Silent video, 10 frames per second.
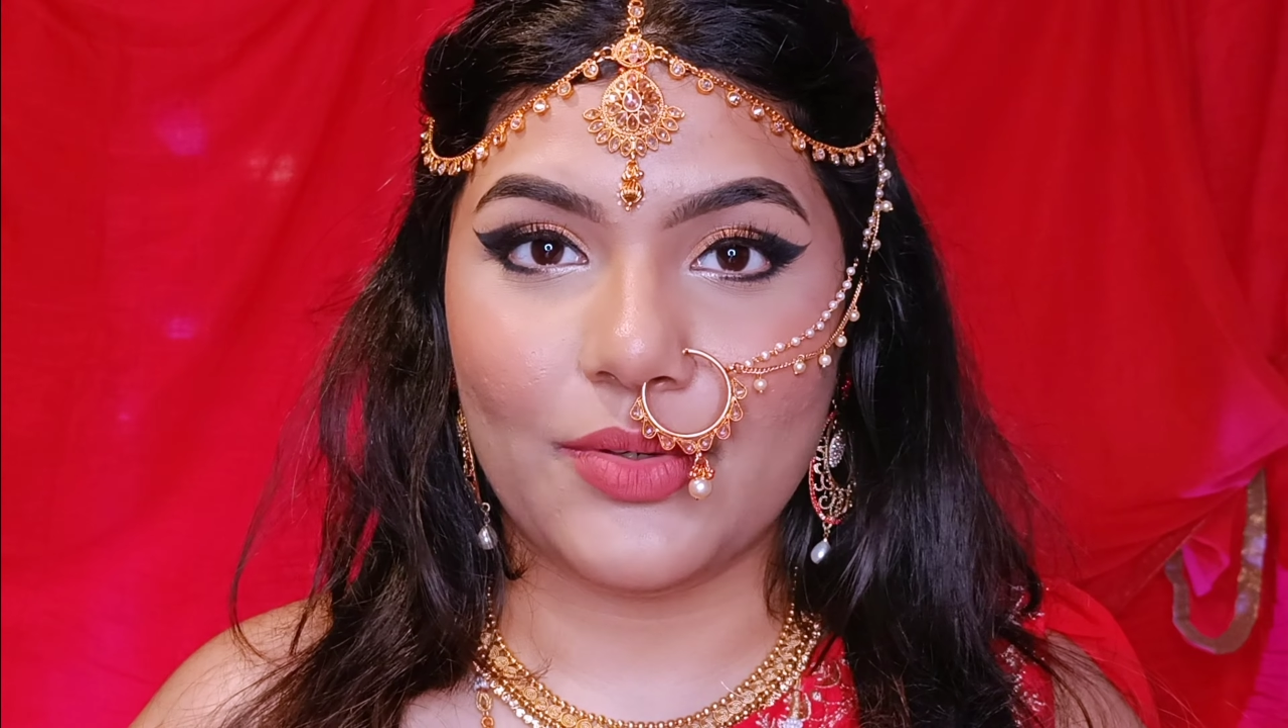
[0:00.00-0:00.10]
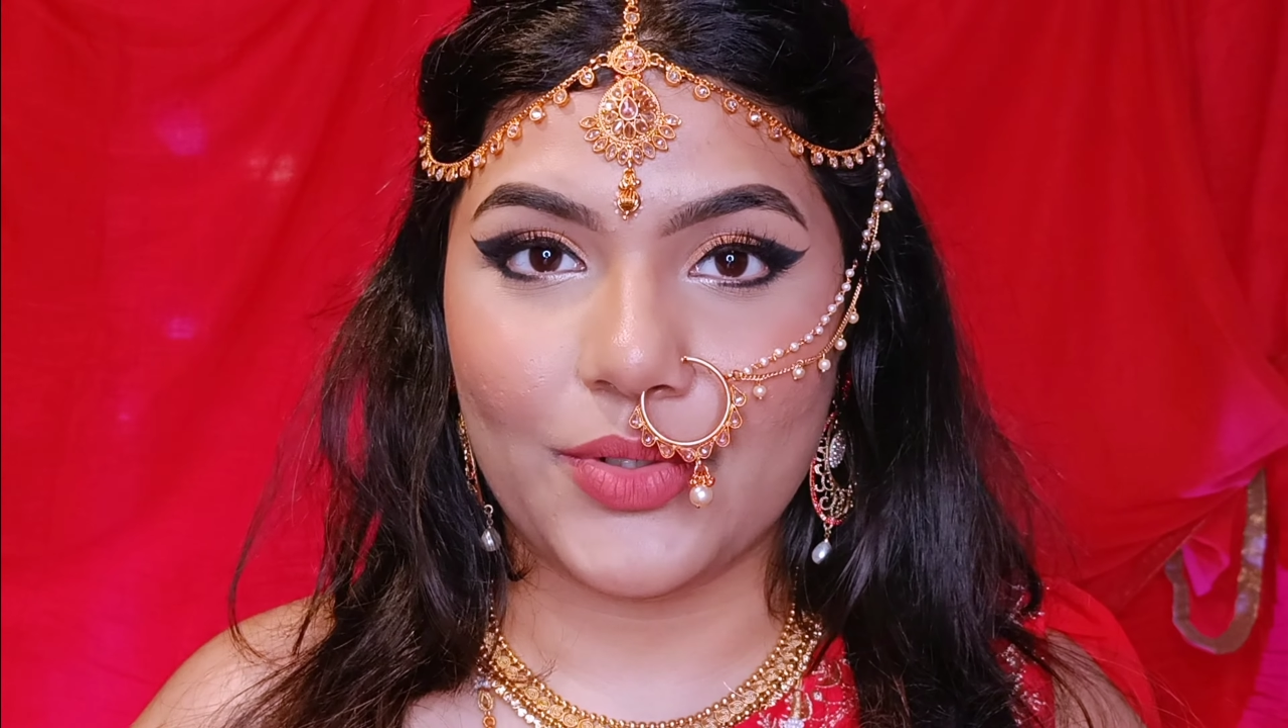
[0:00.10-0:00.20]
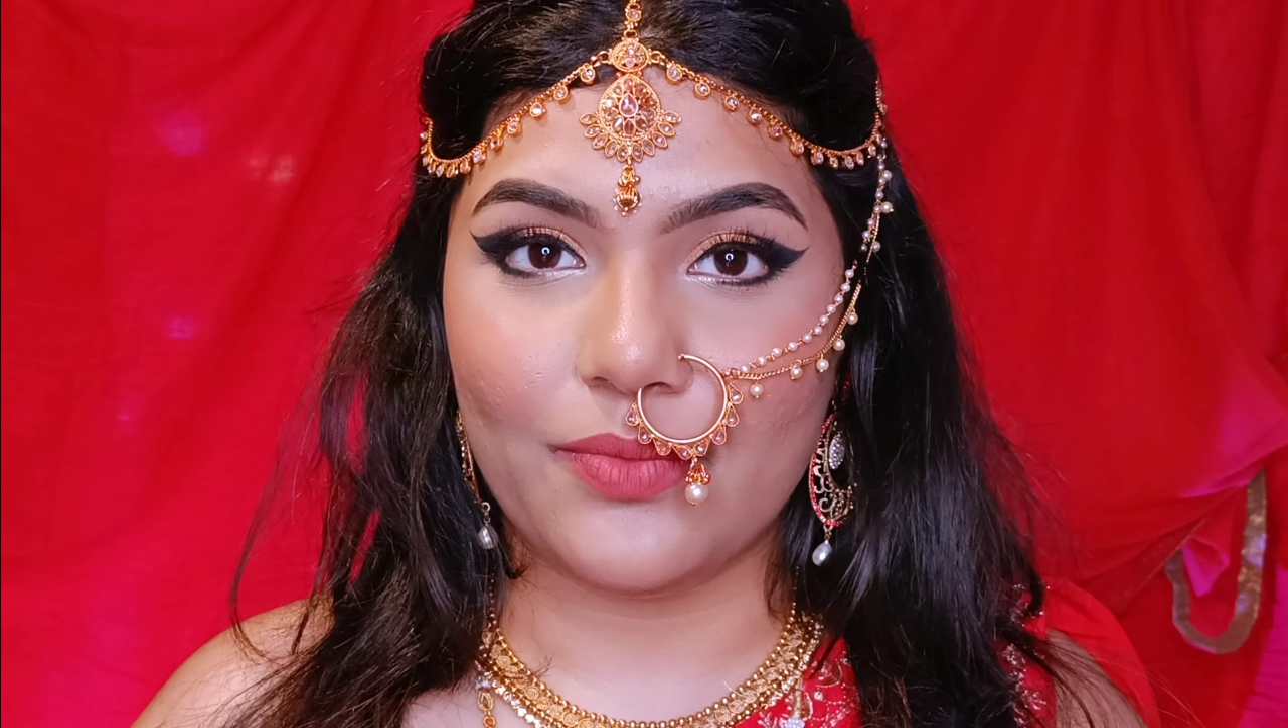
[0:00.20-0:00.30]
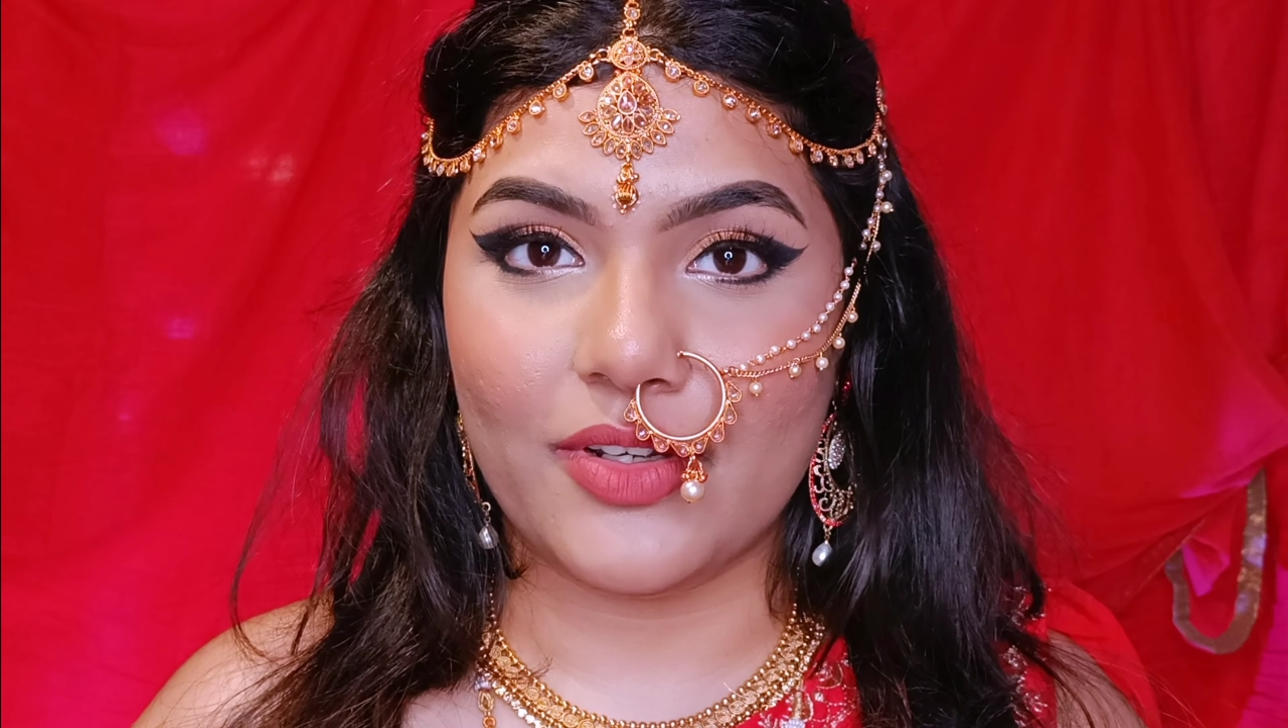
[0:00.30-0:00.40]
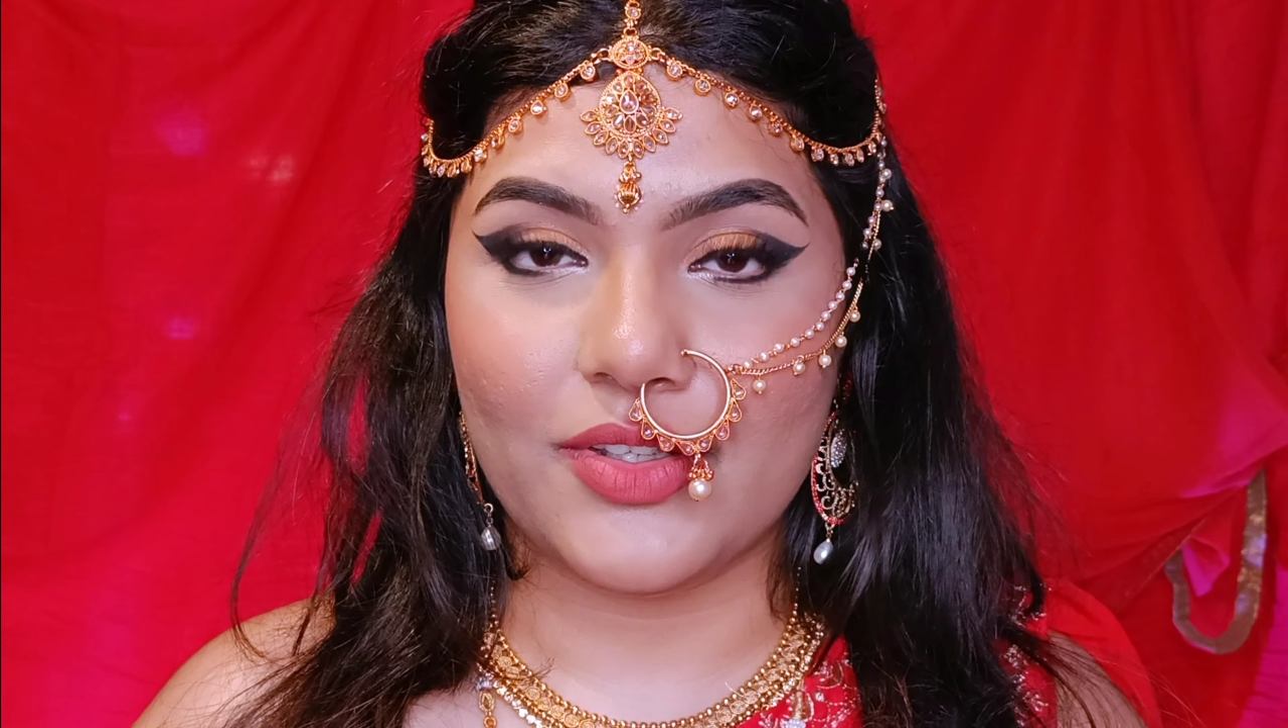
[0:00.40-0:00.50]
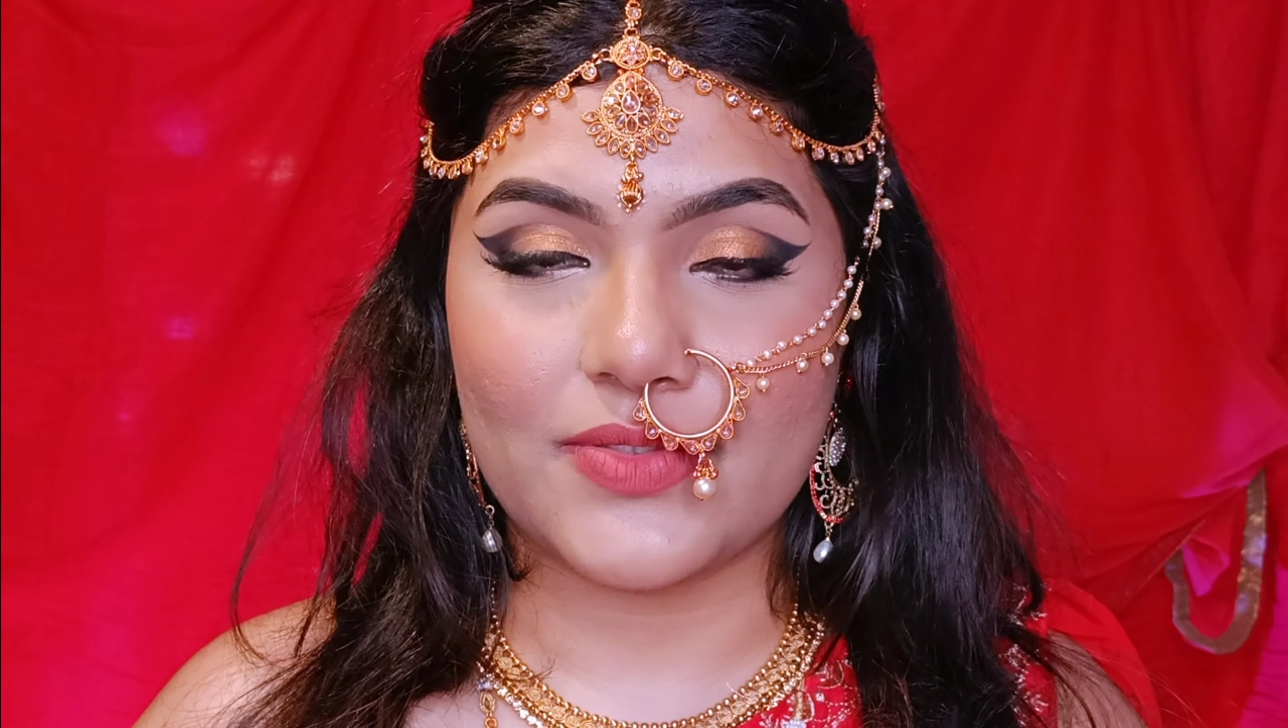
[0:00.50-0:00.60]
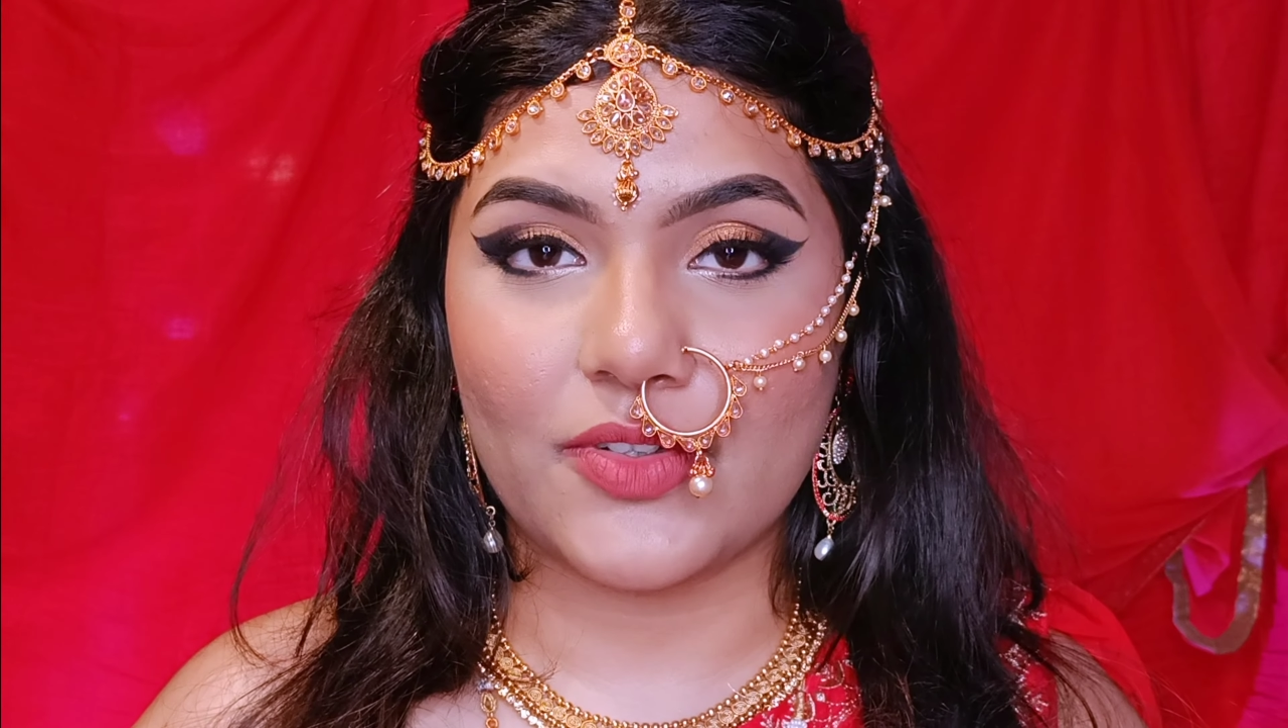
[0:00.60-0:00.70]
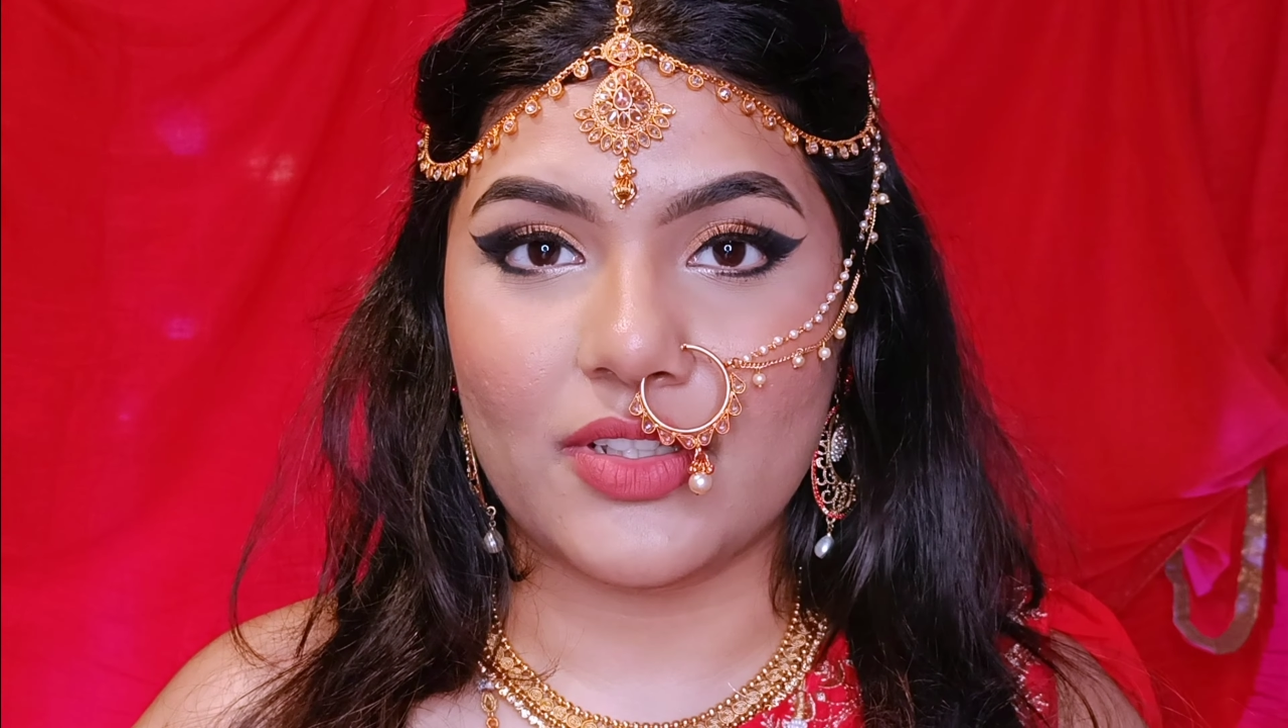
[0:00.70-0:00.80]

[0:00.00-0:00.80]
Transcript: YouTube videos